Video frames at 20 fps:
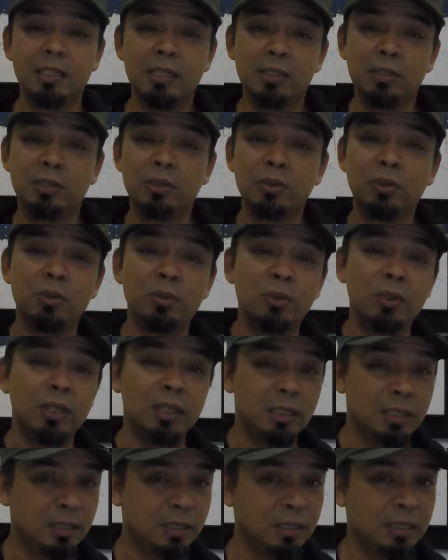So
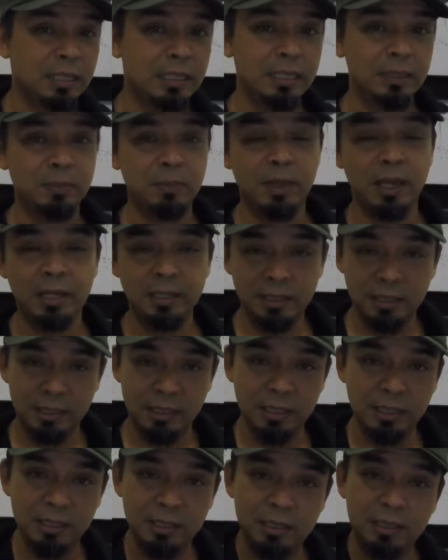in as it
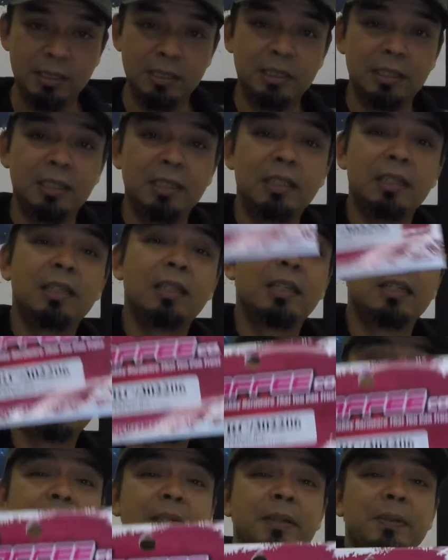is,
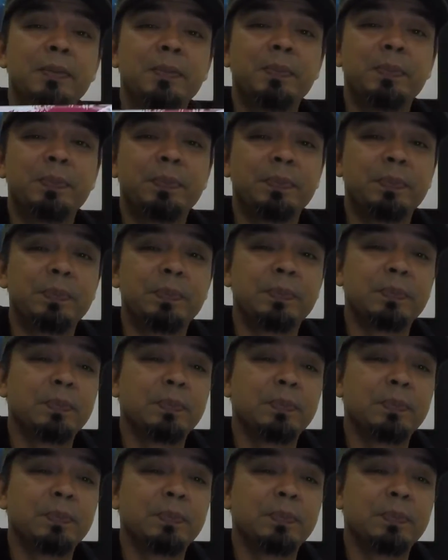you